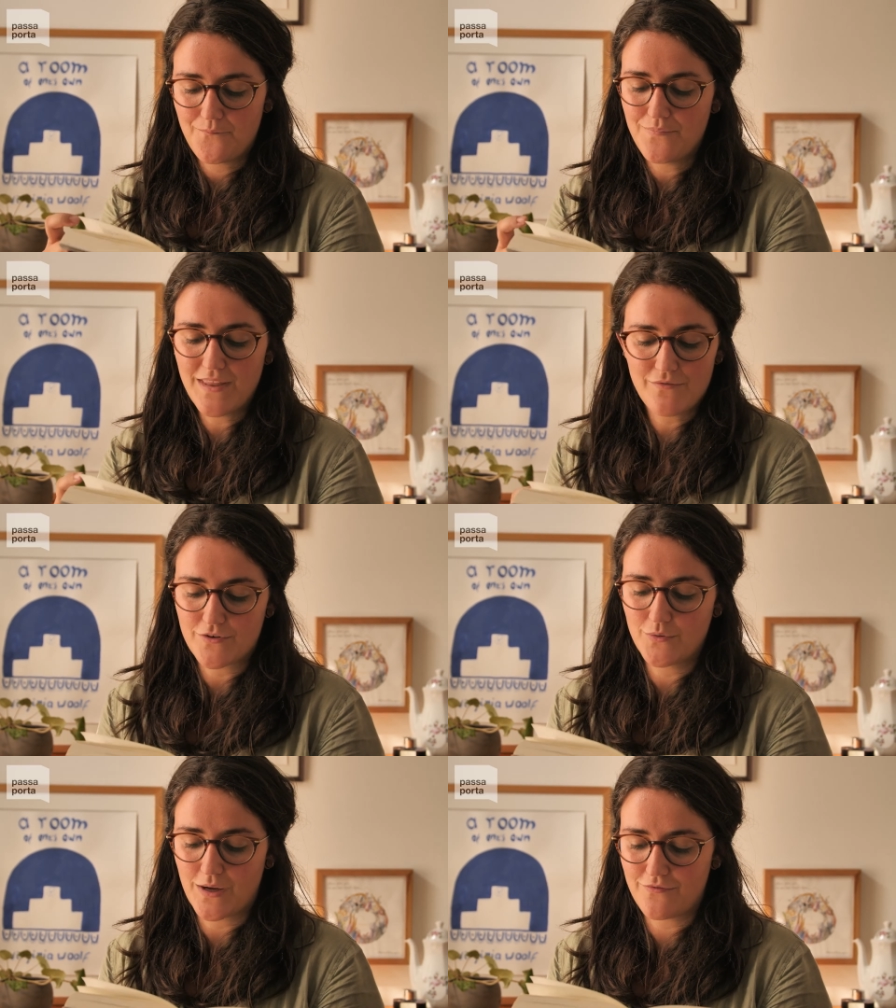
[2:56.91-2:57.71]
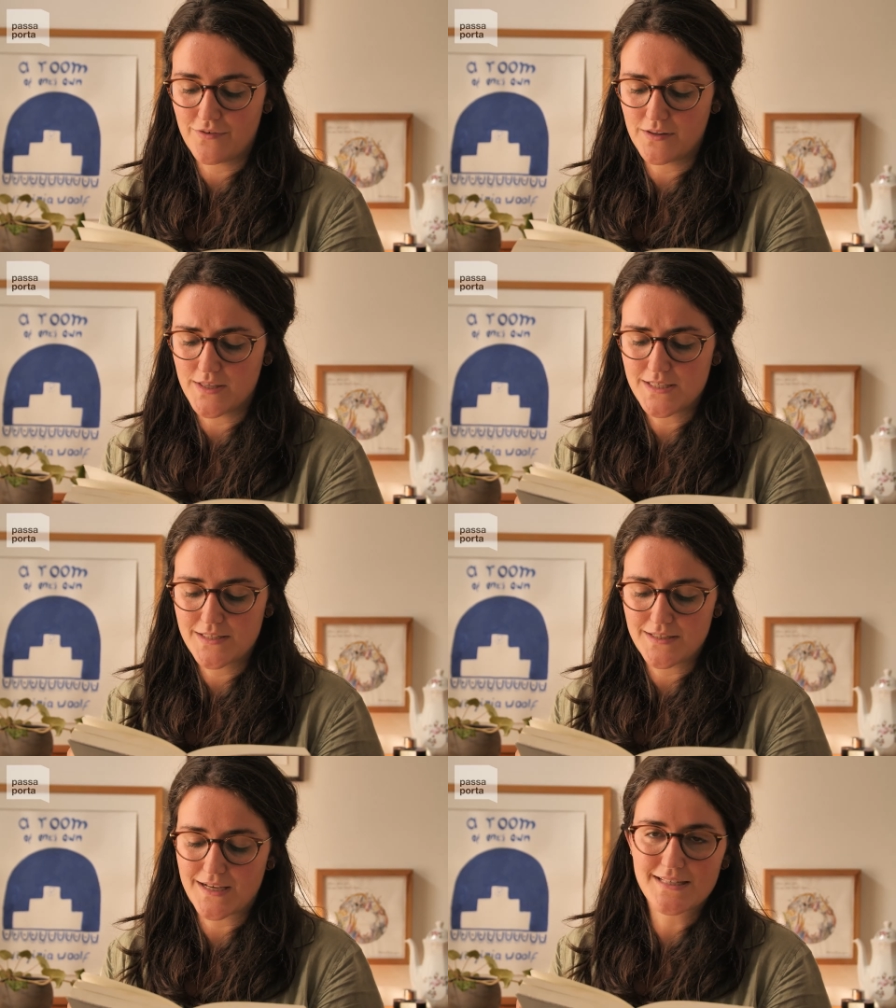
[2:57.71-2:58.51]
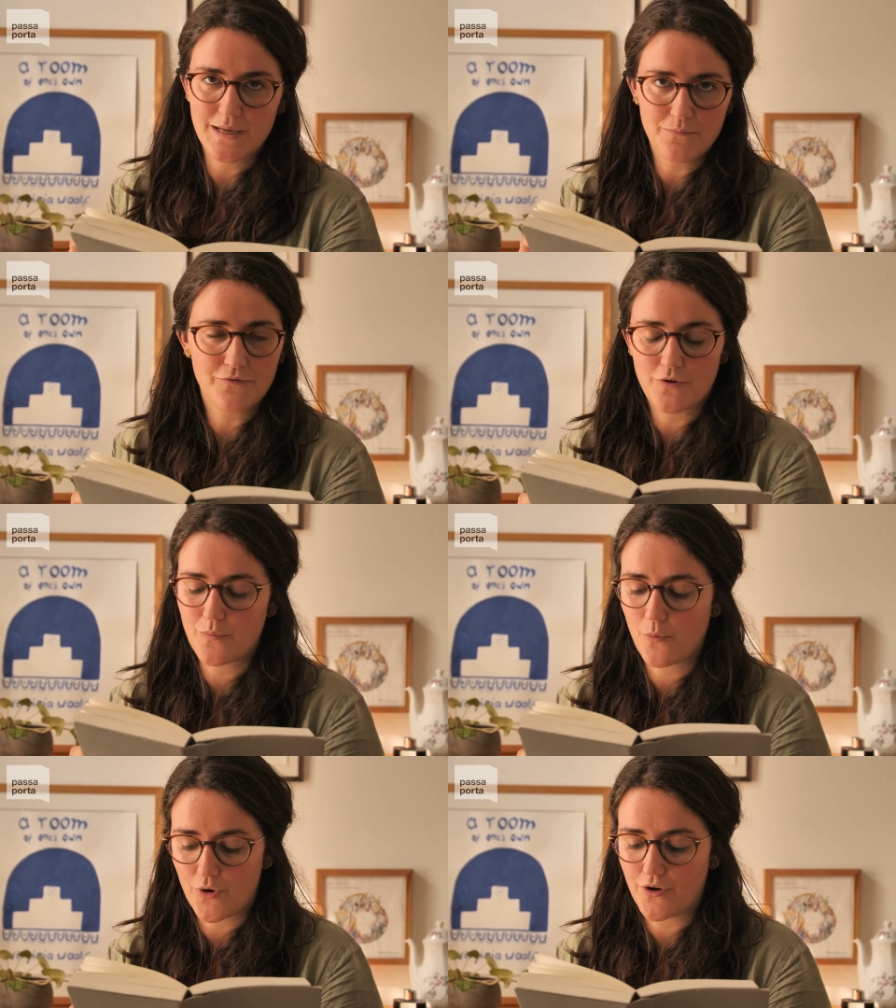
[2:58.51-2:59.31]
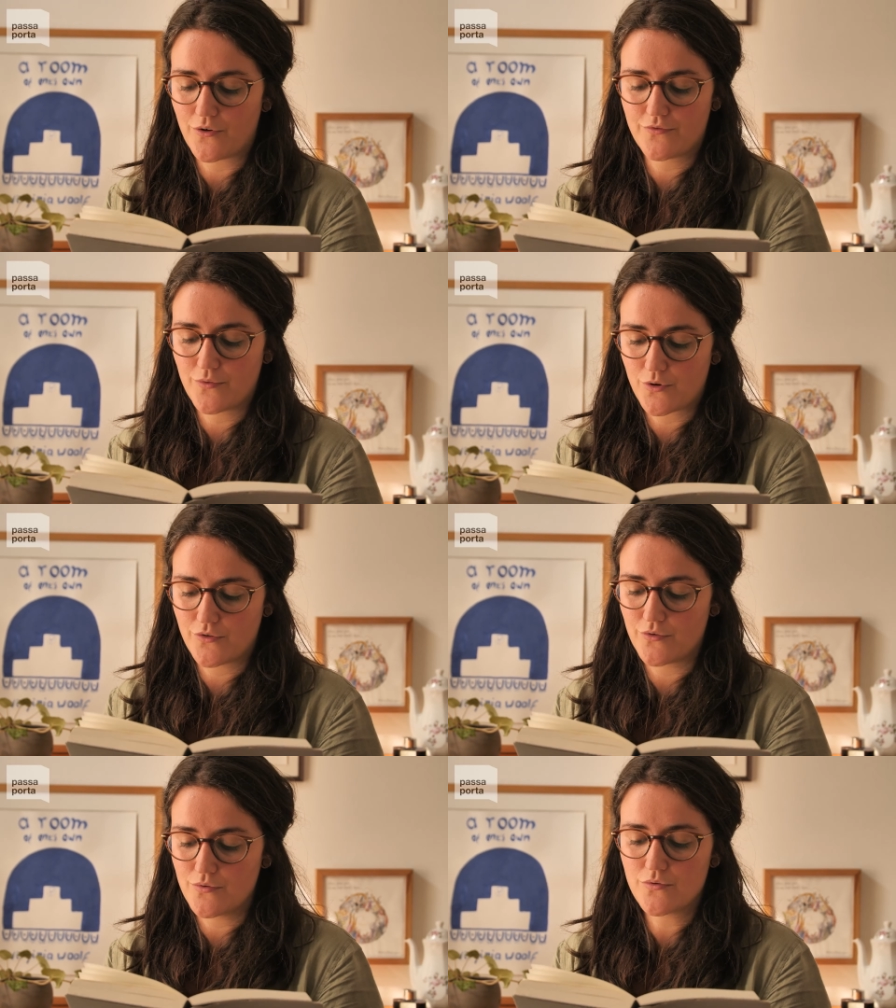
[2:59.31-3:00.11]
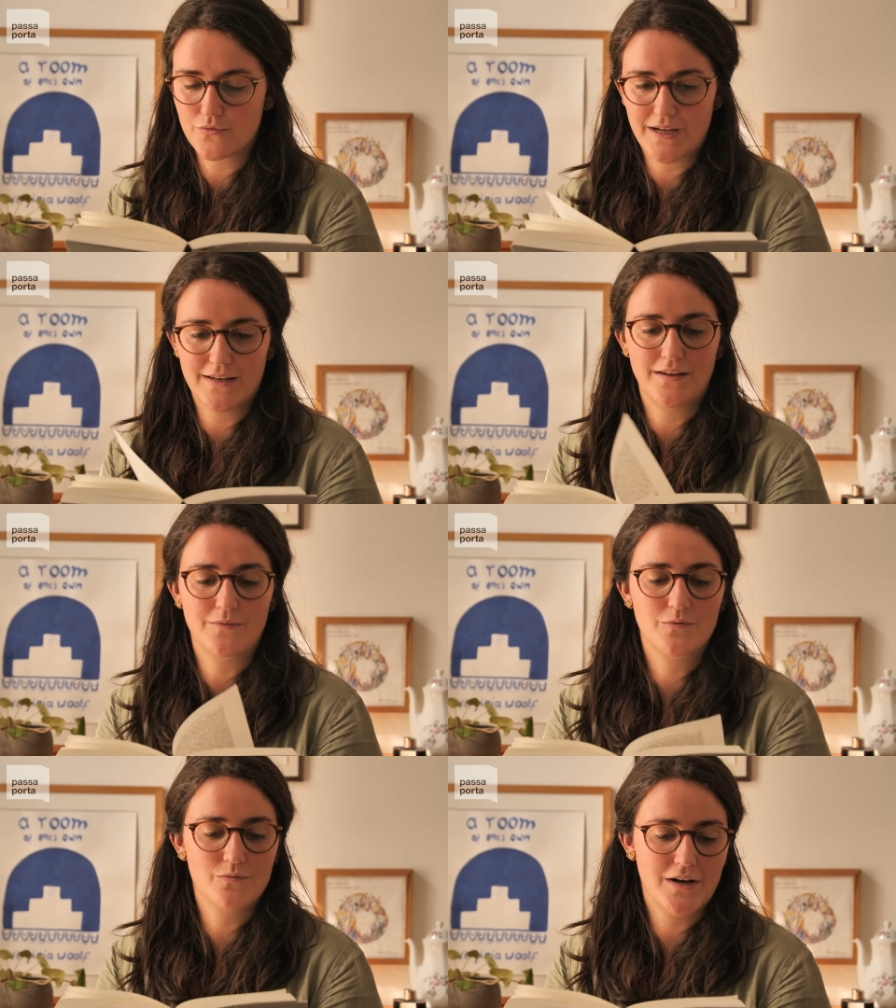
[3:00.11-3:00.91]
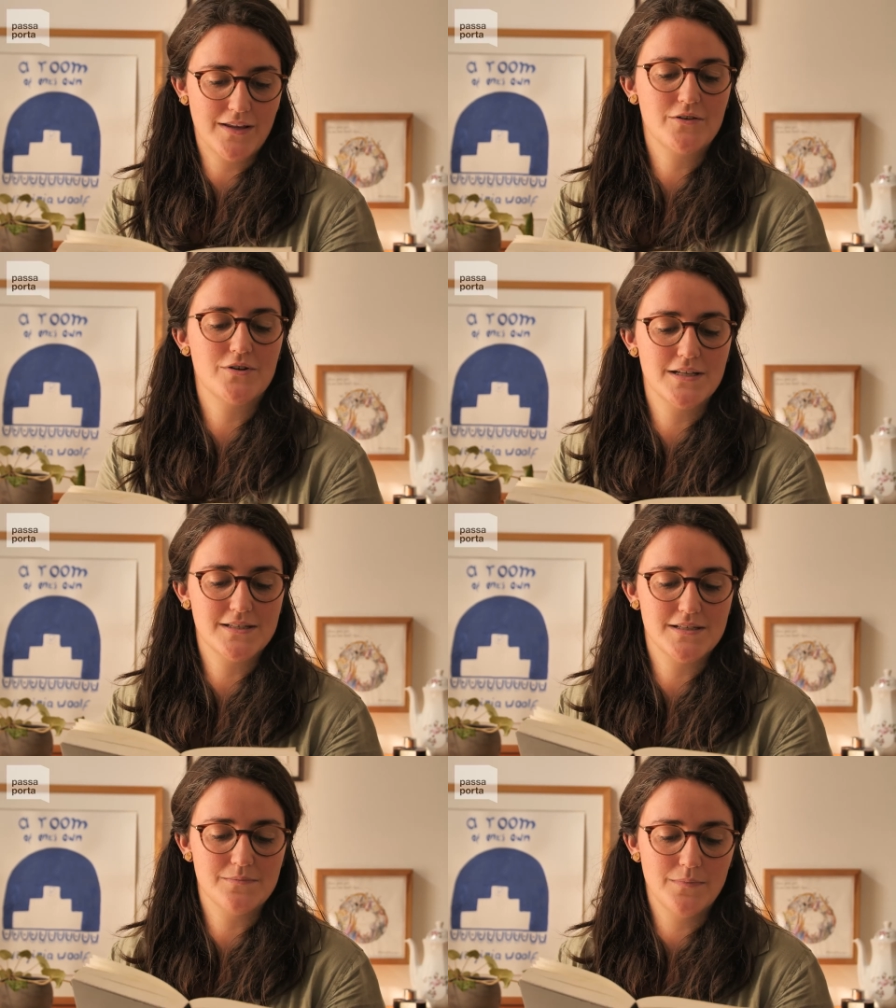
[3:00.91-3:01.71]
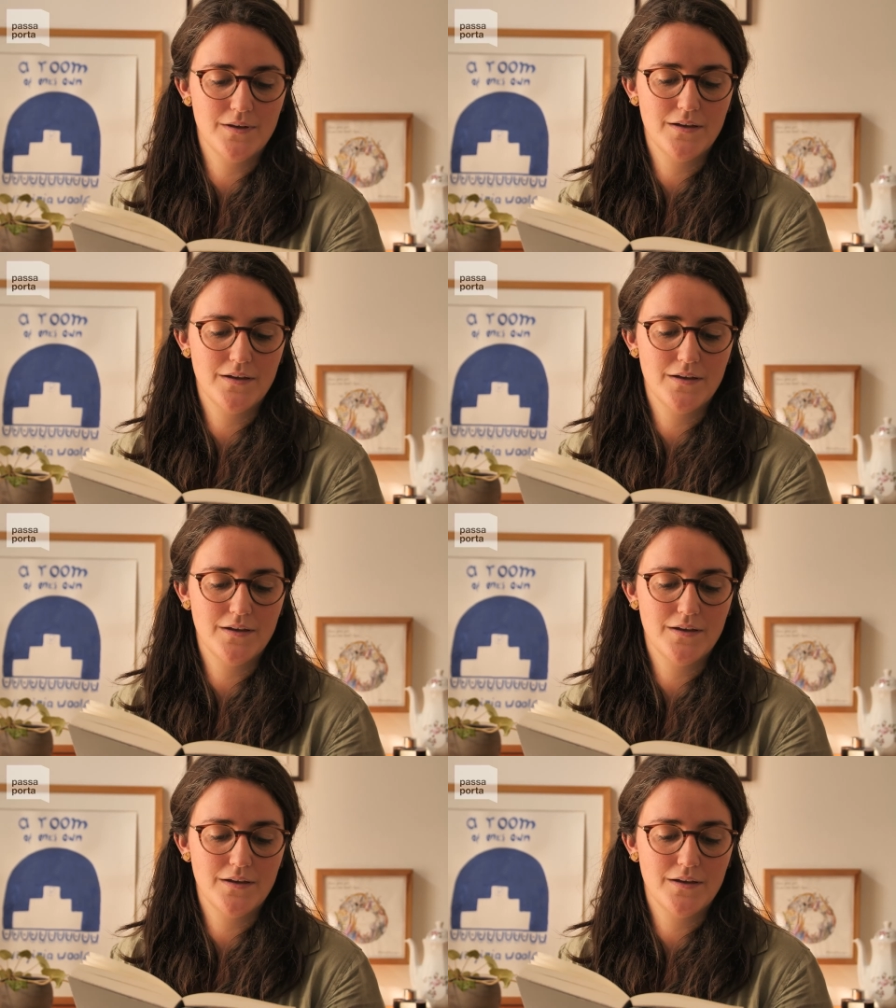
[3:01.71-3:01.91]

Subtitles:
Never do I feel this, except for a morning or two writing criticism.